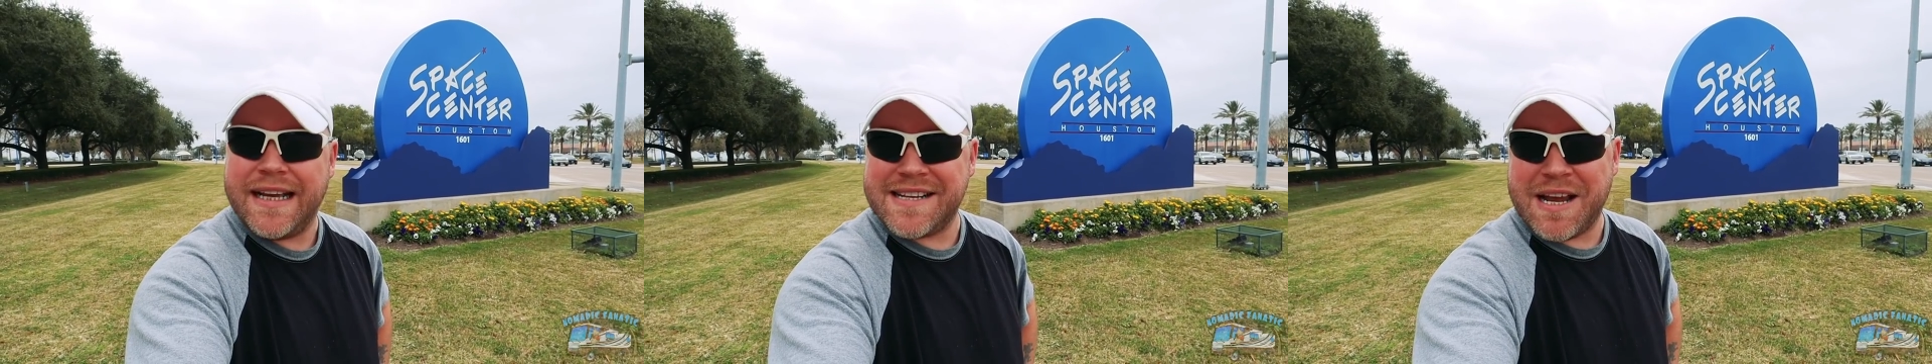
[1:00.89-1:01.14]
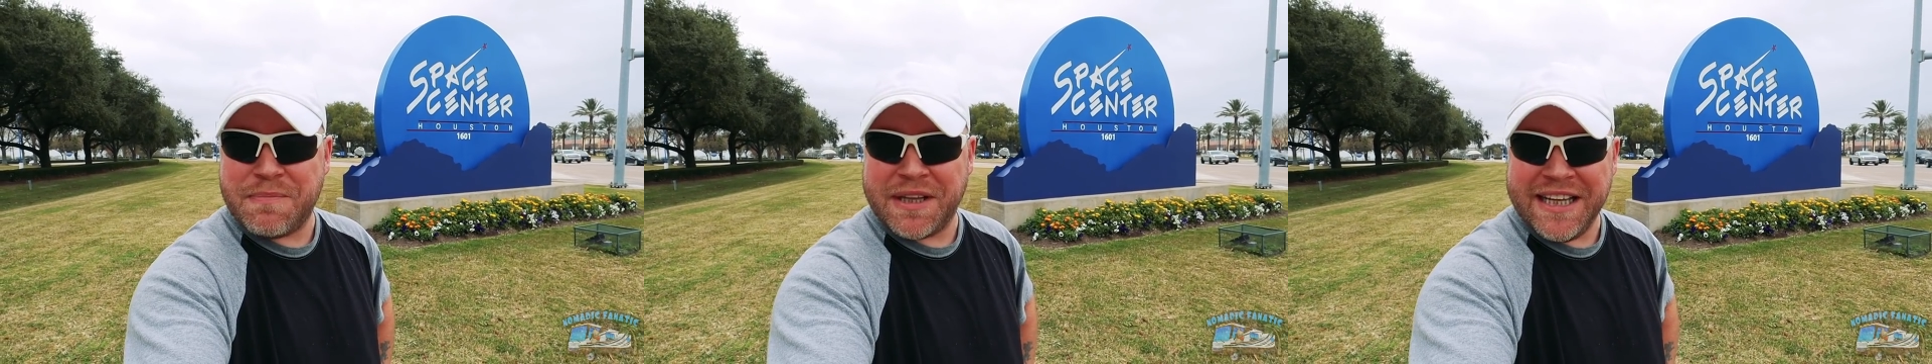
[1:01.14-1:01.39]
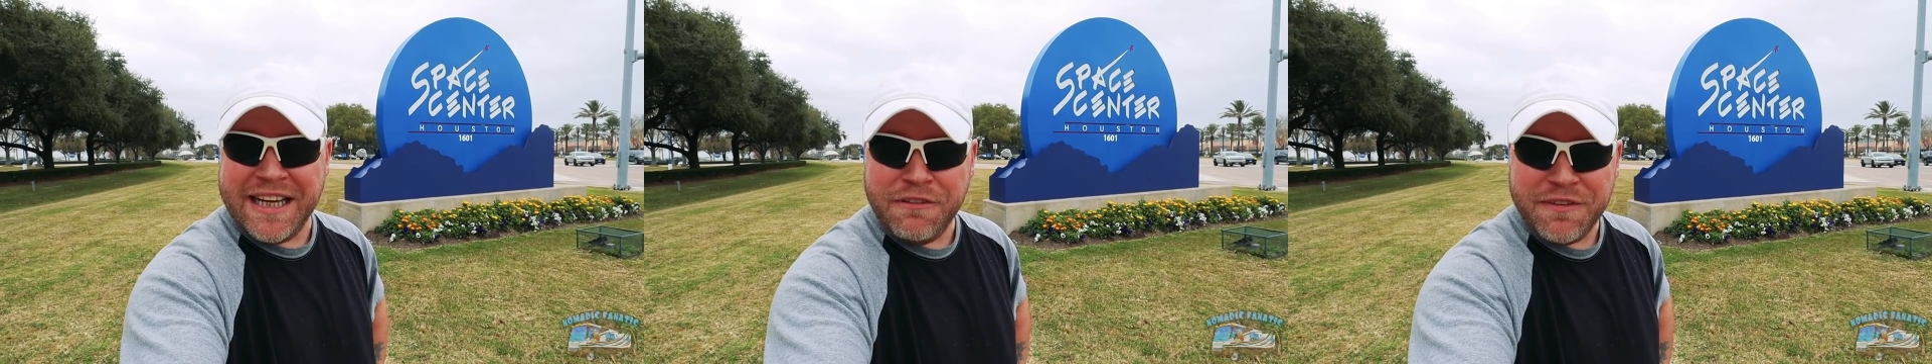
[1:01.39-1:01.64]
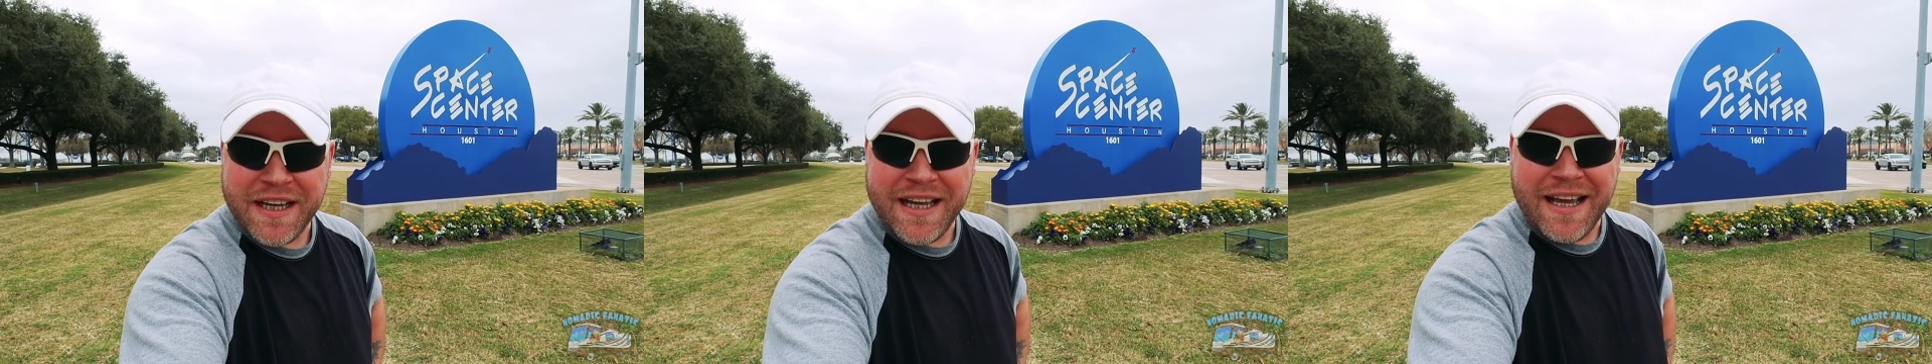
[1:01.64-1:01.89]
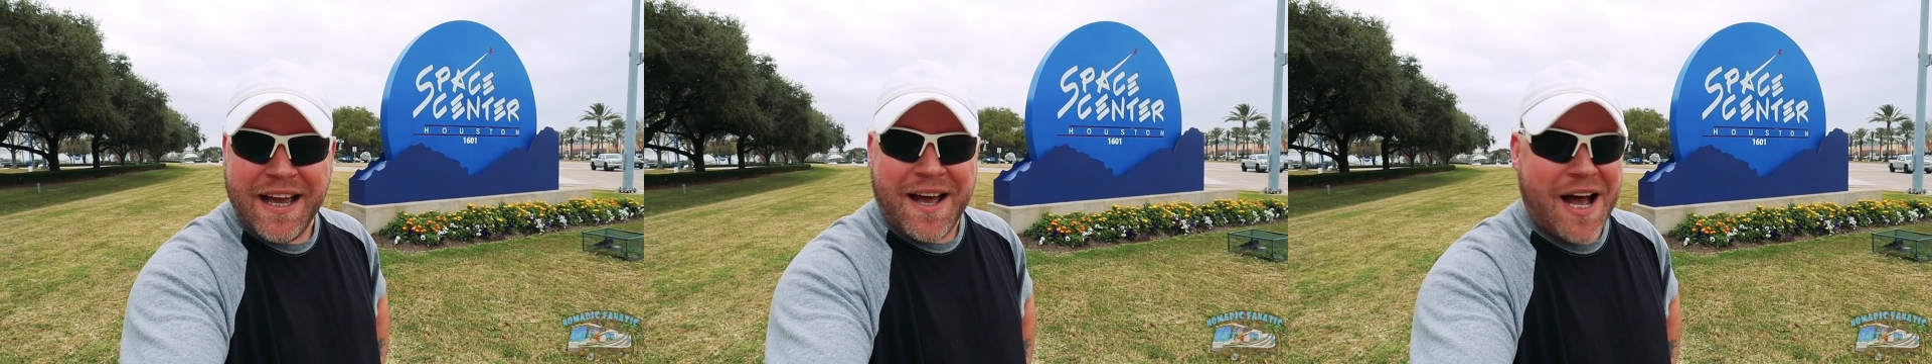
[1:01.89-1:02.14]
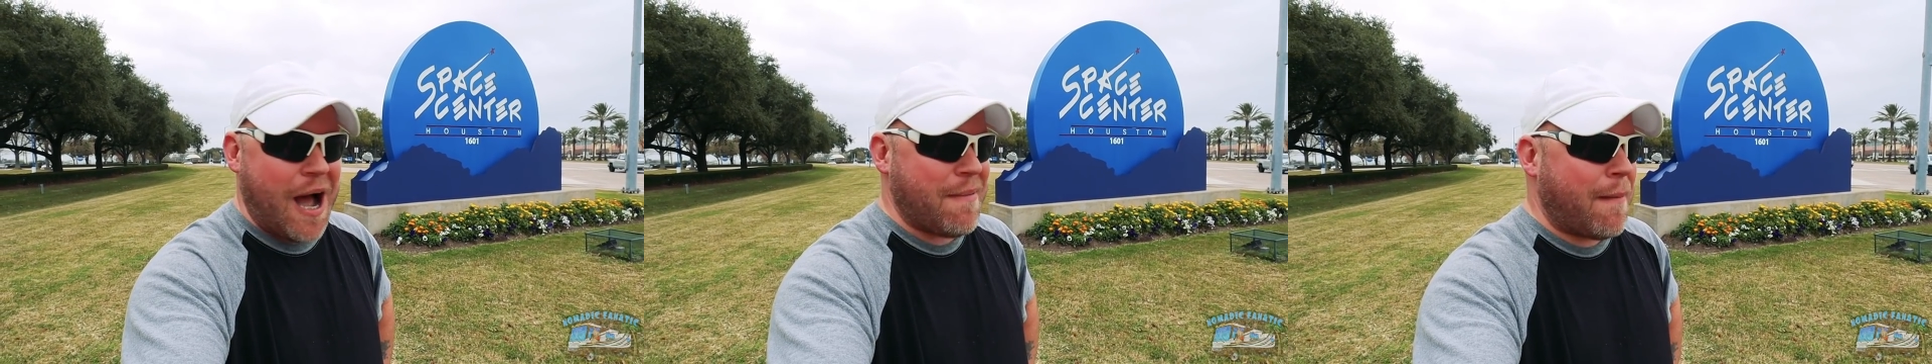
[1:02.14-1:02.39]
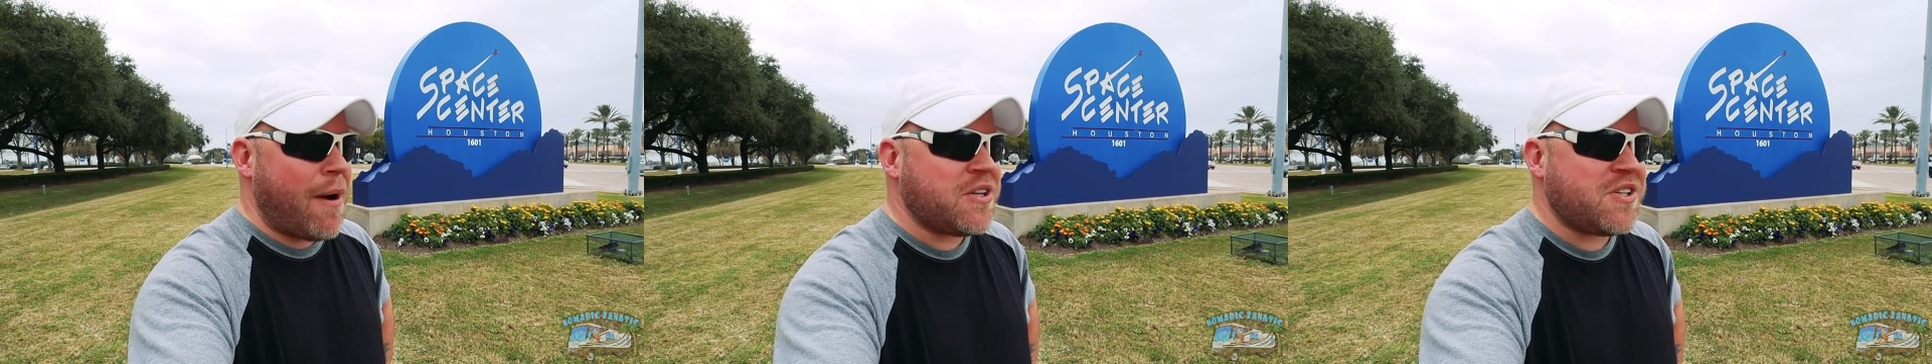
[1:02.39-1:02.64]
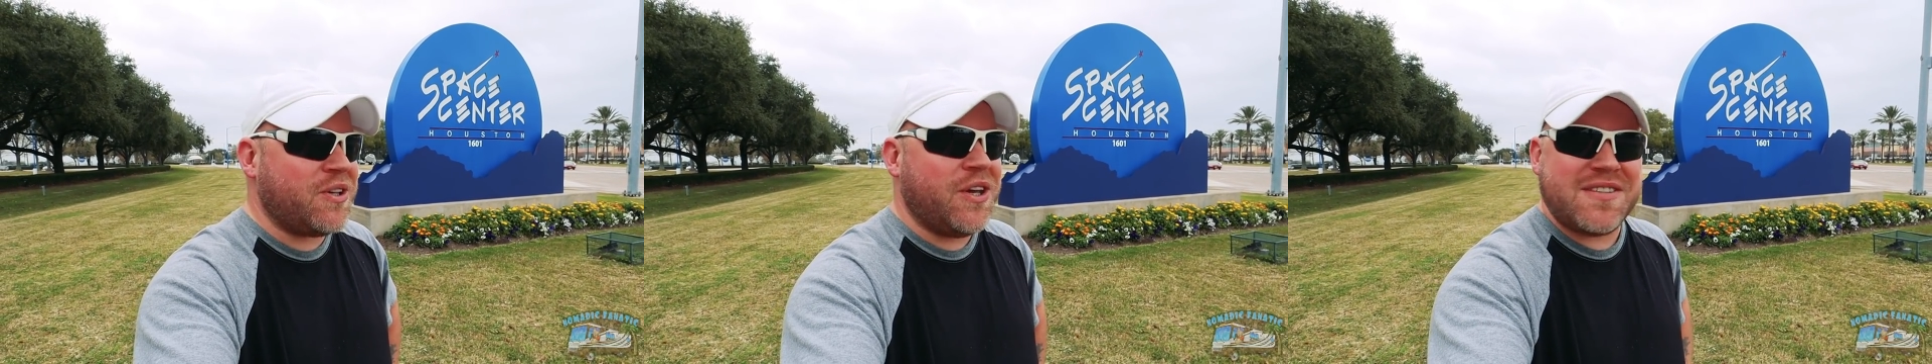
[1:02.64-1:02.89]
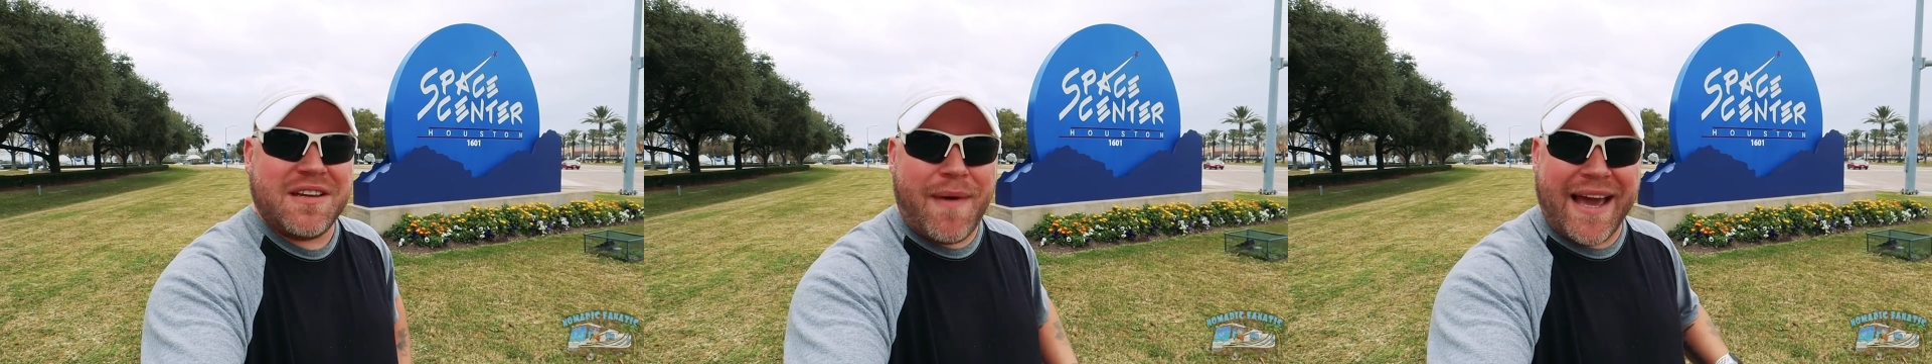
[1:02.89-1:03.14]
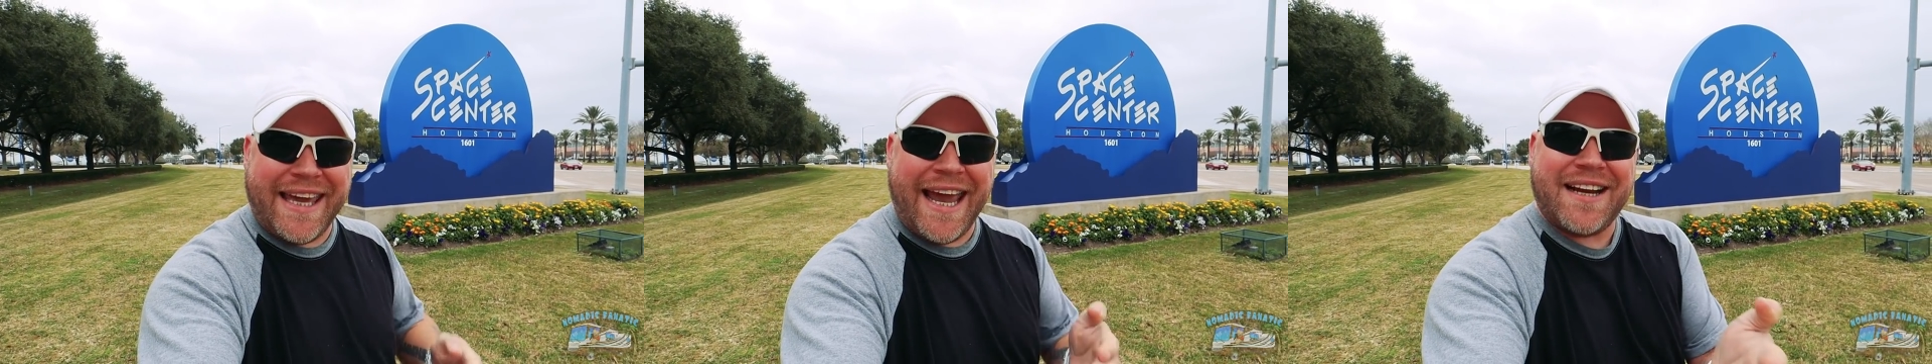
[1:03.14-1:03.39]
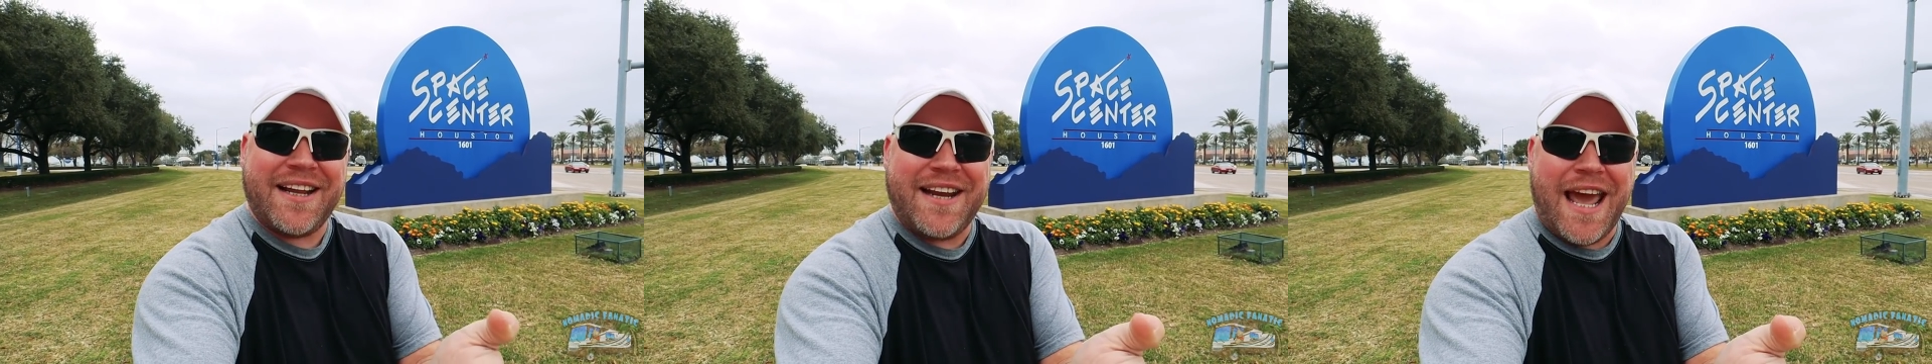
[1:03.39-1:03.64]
as I believe, um, I'm also using my Canon